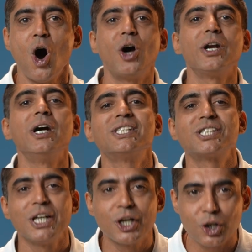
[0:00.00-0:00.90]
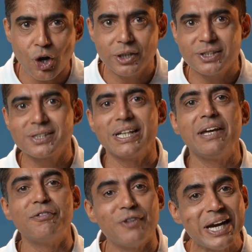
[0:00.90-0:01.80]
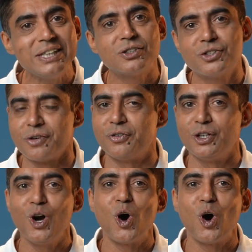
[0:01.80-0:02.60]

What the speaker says: on asynchronous, event-driven